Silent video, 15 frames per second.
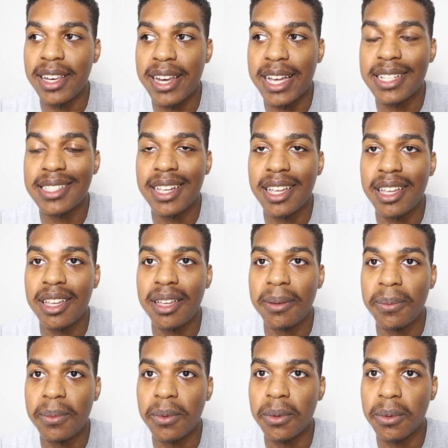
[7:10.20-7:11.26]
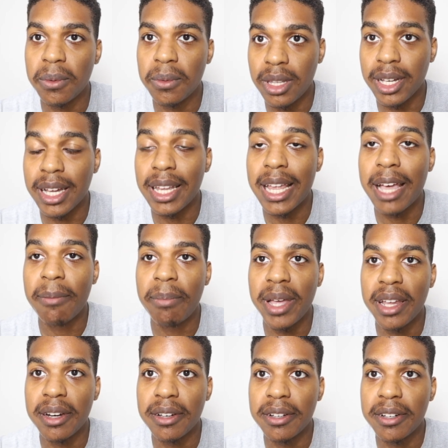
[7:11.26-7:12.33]
at nighttime will look a lot
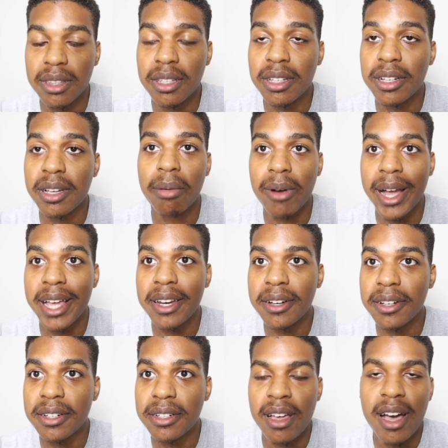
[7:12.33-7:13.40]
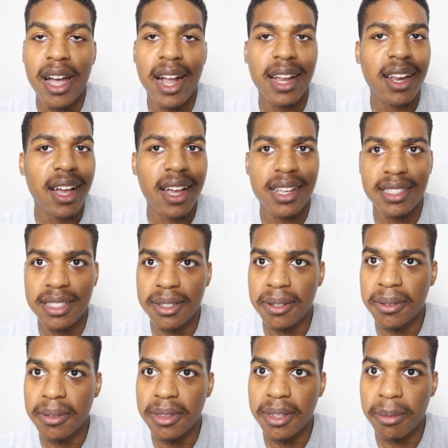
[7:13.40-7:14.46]
better, look brighter. The higher the I S
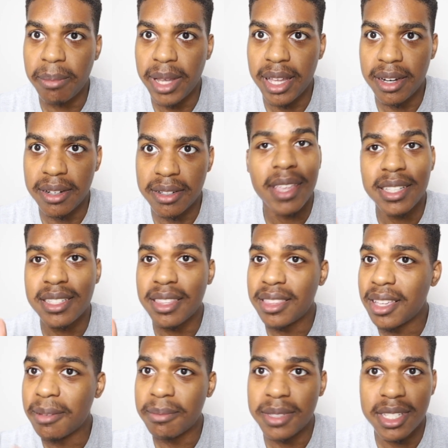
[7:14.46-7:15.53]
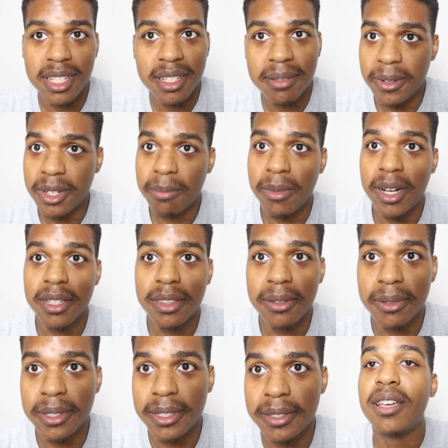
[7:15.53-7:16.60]
O, the better. That's a thumbs up for the Mark
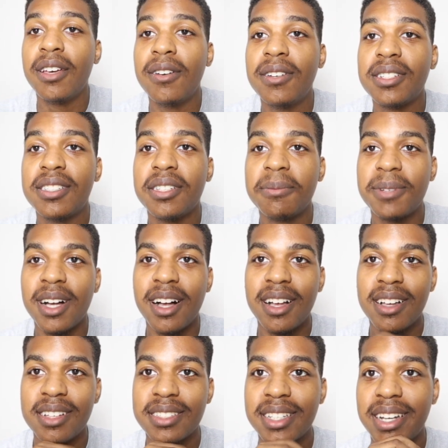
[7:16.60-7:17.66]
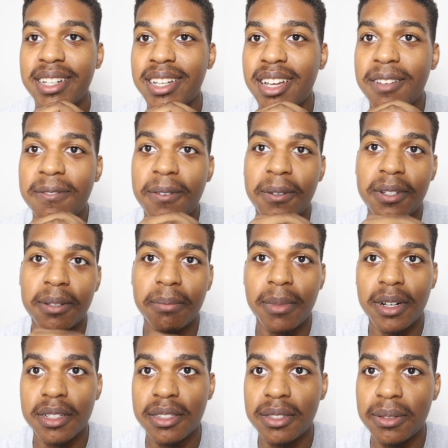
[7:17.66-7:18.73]
three. Here are some cons that I got for the
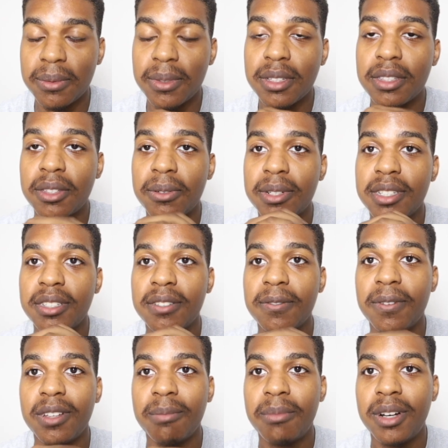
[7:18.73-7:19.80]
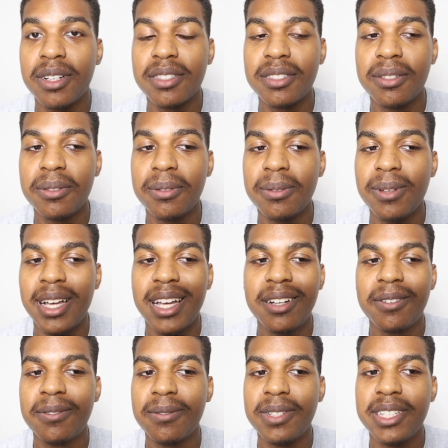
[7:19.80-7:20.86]
Mark two and three. For the Mark two, I
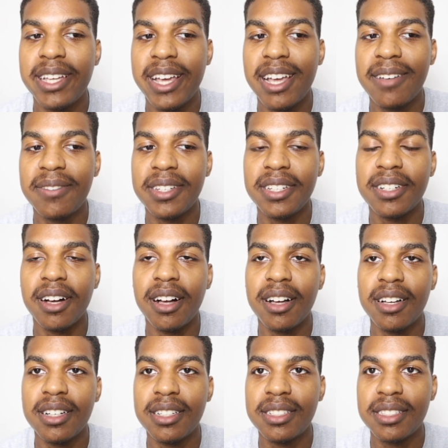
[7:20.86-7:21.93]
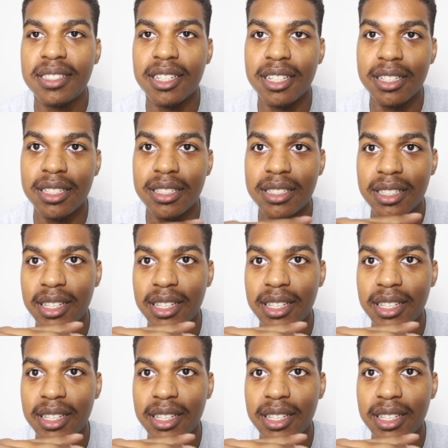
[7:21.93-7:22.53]
don't really have any cons, because